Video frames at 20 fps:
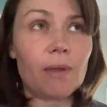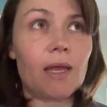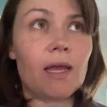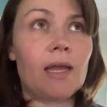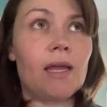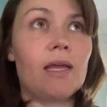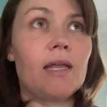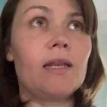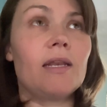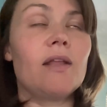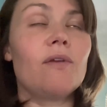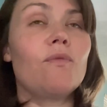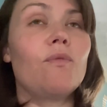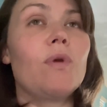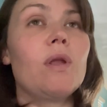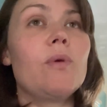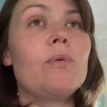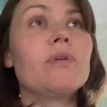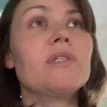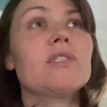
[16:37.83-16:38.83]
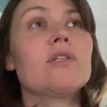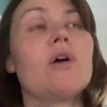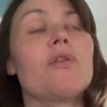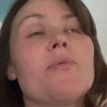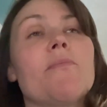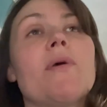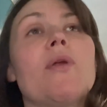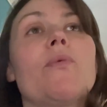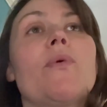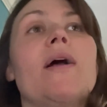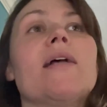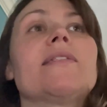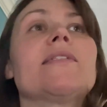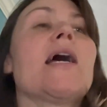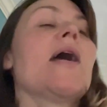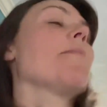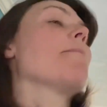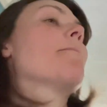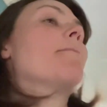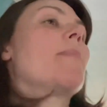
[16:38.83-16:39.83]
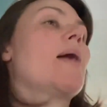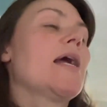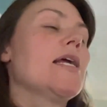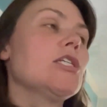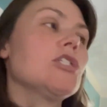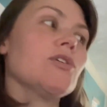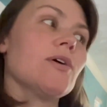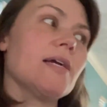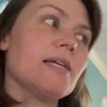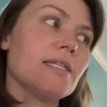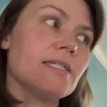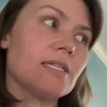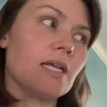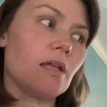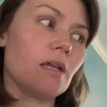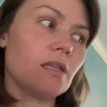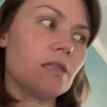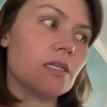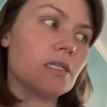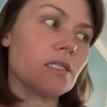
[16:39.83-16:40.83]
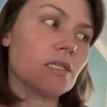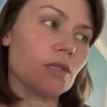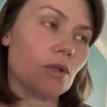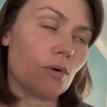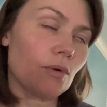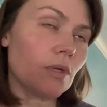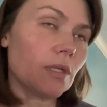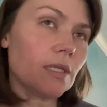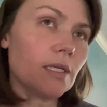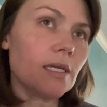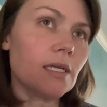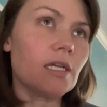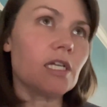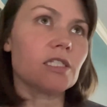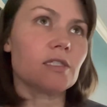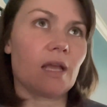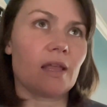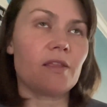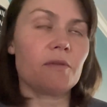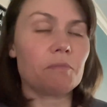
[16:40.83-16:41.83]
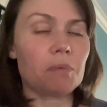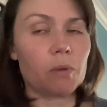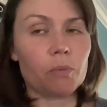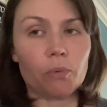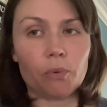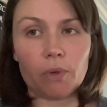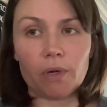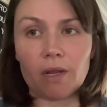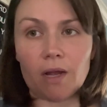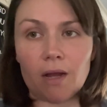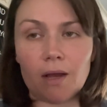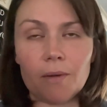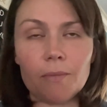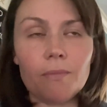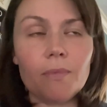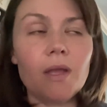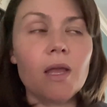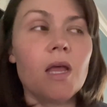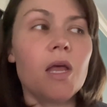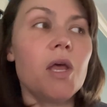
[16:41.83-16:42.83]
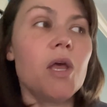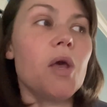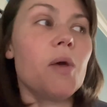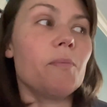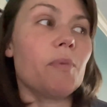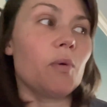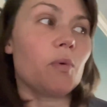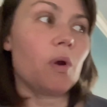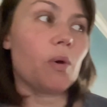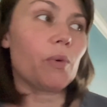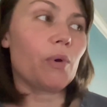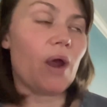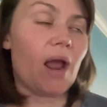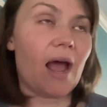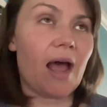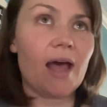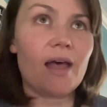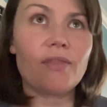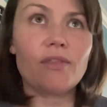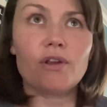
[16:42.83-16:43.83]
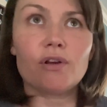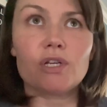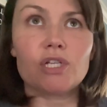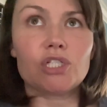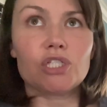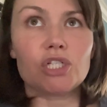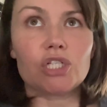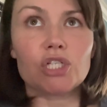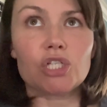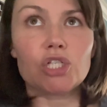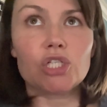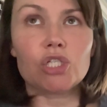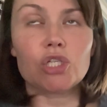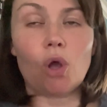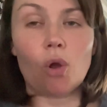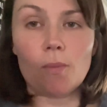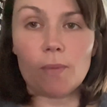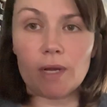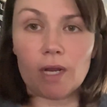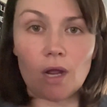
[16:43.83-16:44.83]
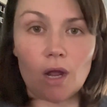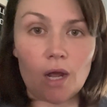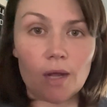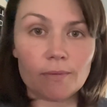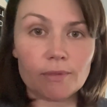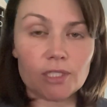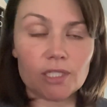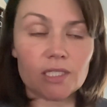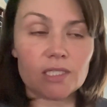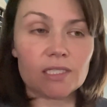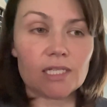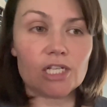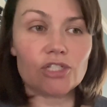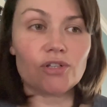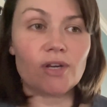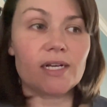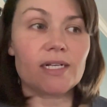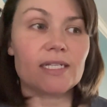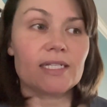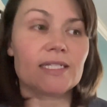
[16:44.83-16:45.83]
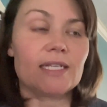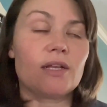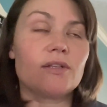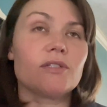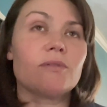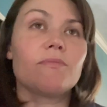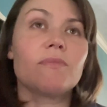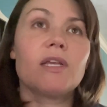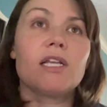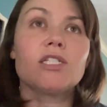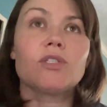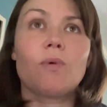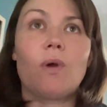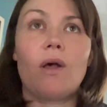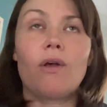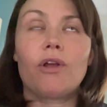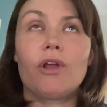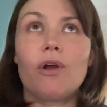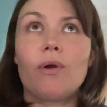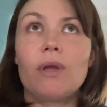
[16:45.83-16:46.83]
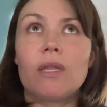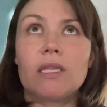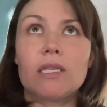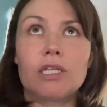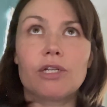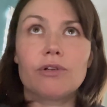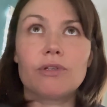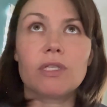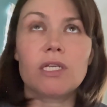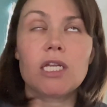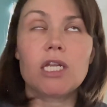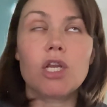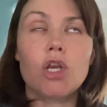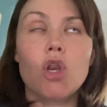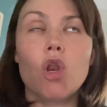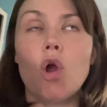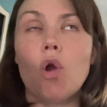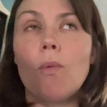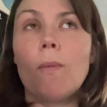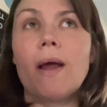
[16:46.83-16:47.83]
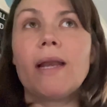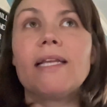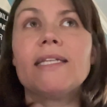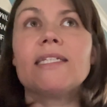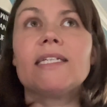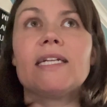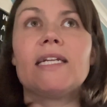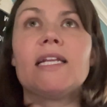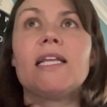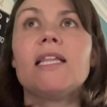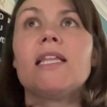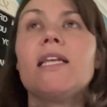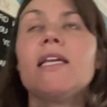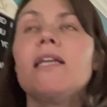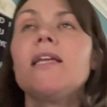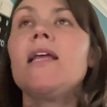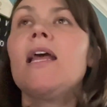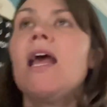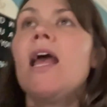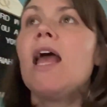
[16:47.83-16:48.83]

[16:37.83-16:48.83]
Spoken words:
And if we were still in the Midwest, I might try selling this locally because I think people would come. But where we're at, there is just so many options. I tried to sell some things a while ago and literally nobody said anything.